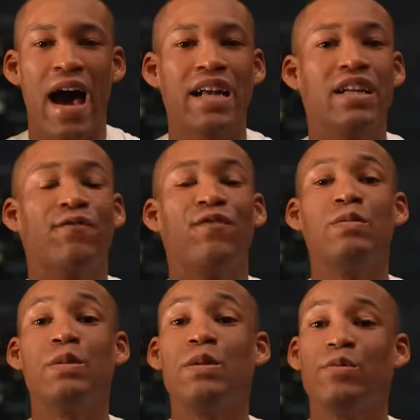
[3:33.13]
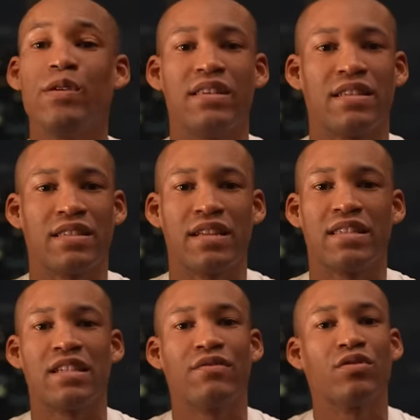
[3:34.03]
and it flips between these states
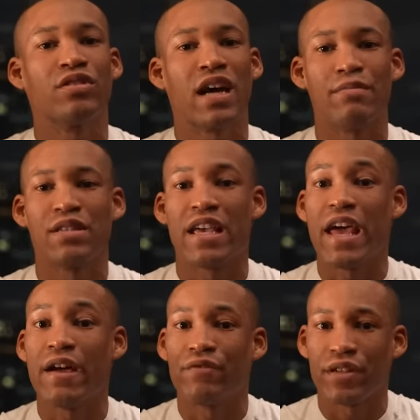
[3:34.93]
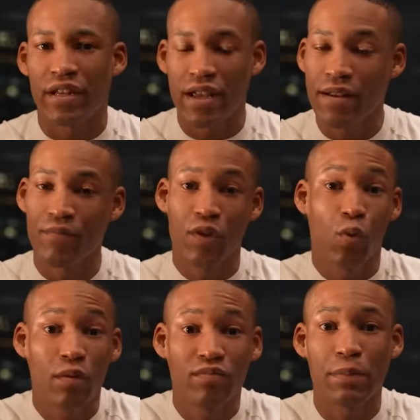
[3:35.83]
several times every day,
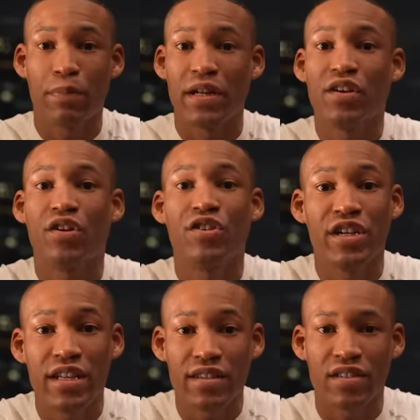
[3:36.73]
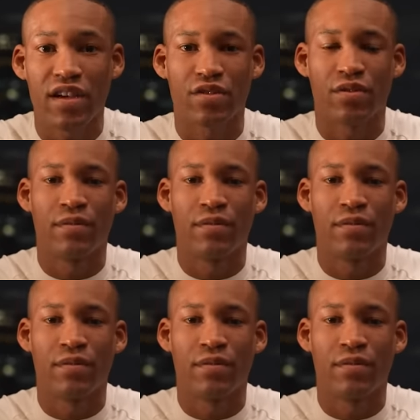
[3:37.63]
well, depending on your eating schedule.